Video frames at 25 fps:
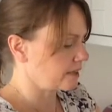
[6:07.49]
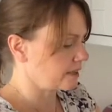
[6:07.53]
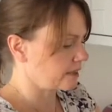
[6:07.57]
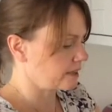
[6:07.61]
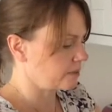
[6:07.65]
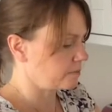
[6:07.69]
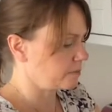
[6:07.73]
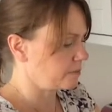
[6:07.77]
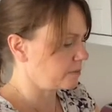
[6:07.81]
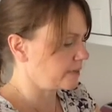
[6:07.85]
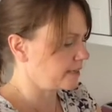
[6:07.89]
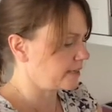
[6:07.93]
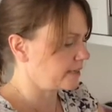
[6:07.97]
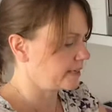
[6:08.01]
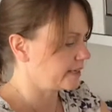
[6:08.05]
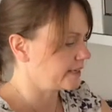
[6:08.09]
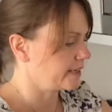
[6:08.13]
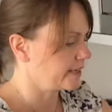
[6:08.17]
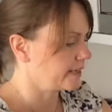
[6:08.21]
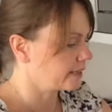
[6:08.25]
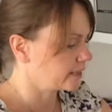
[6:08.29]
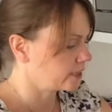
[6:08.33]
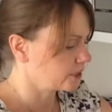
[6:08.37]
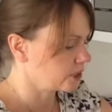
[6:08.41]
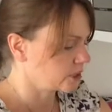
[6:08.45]
completely
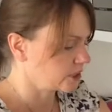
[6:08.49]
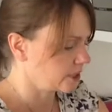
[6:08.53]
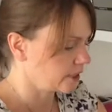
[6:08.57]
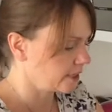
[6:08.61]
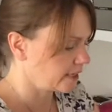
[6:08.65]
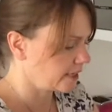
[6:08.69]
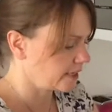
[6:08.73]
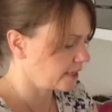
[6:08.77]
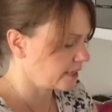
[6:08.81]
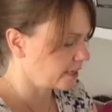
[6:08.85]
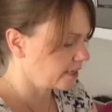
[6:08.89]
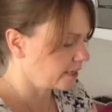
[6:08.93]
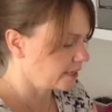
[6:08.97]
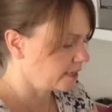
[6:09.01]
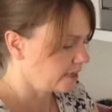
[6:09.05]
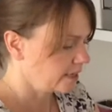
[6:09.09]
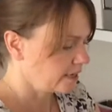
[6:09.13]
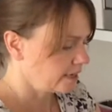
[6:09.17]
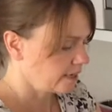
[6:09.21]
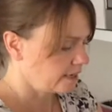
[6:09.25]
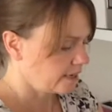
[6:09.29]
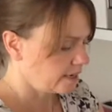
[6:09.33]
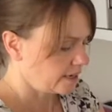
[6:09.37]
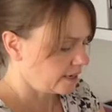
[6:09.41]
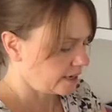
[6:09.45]
actually,
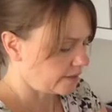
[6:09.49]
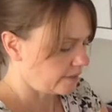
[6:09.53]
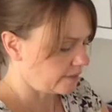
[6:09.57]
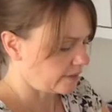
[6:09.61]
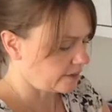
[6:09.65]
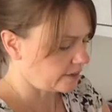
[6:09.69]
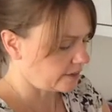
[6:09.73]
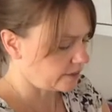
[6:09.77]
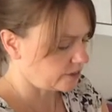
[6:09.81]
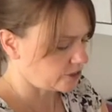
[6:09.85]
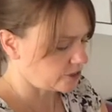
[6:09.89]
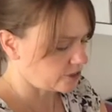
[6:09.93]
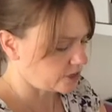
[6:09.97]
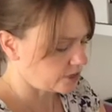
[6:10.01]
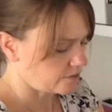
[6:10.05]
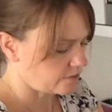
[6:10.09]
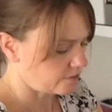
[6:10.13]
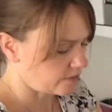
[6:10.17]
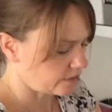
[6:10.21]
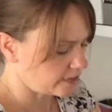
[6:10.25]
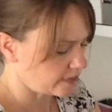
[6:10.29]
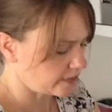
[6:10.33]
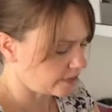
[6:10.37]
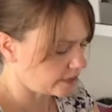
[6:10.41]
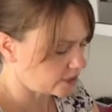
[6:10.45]
and then I'll just
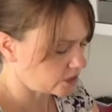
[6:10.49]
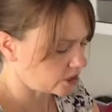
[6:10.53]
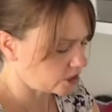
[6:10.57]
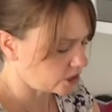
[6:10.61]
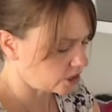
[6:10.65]
finish